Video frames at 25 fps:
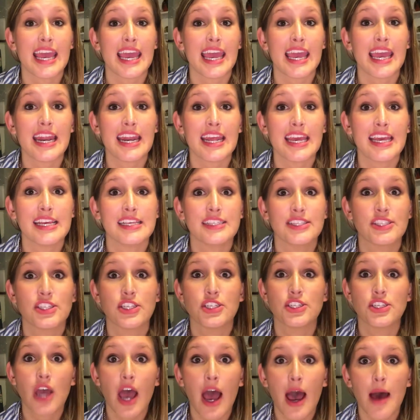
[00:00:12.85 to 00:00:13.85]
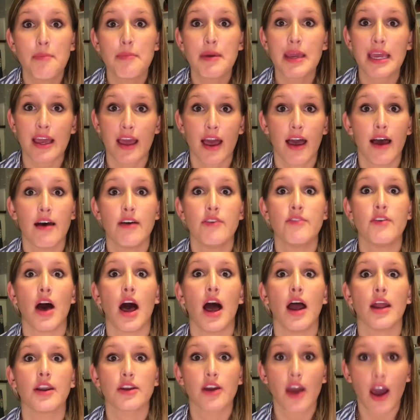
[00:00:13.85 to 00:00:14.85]
it is the topic of
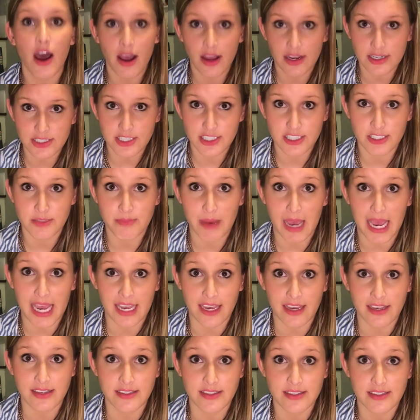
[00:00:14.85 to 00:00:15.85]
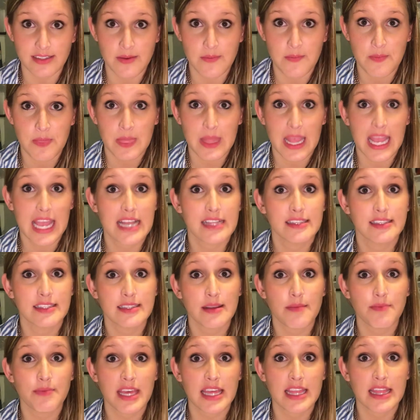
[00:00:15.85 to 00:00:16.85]
unconscious bias and
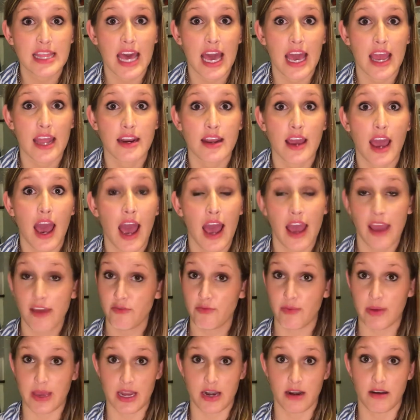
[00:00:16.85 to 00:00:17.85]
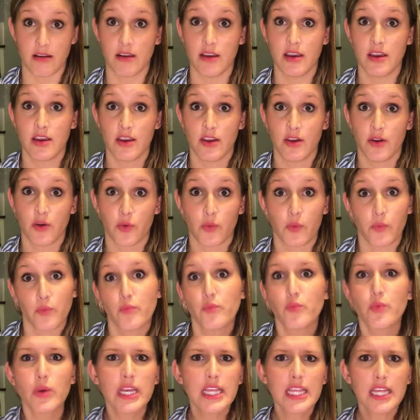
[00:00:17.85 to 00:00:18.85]
something that I've been
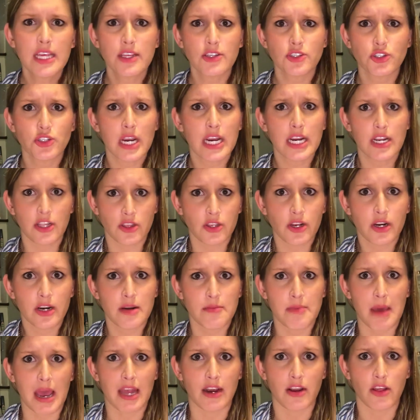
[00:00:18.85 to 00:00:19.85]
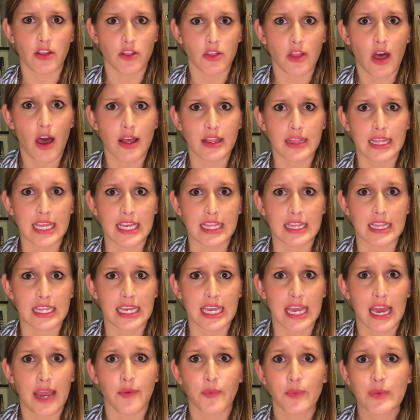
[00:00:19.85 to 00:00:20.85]
really trying to learn about a lot
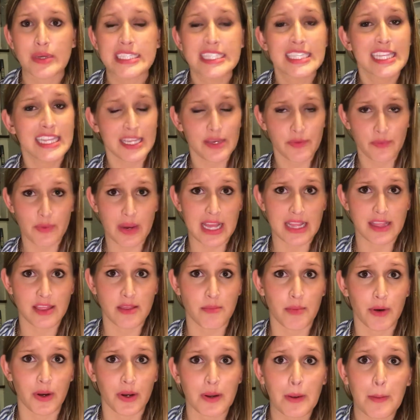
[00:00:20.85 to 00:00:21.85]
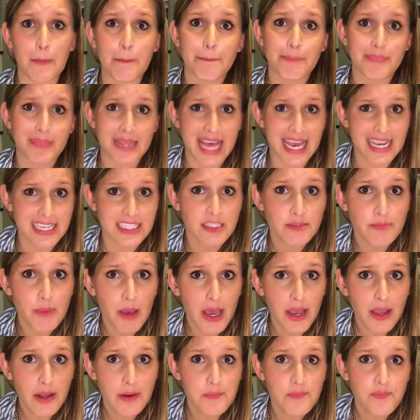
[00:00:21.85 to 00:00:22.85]
lately. I recently read the book Blind
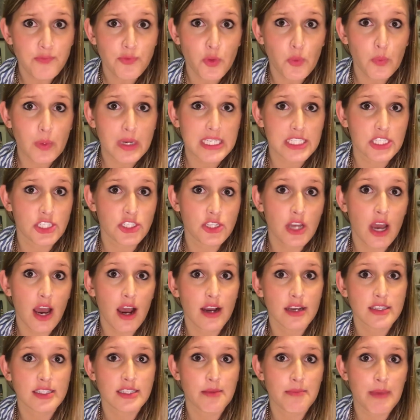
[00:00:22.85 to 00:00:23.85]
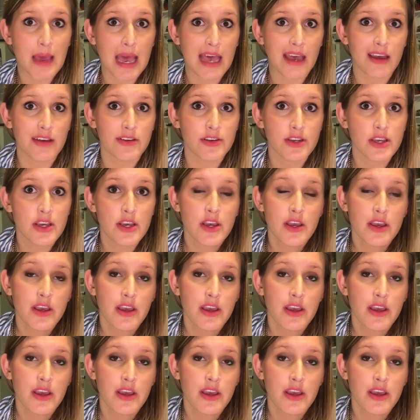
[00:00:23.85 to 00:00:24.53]
Spot, which talks about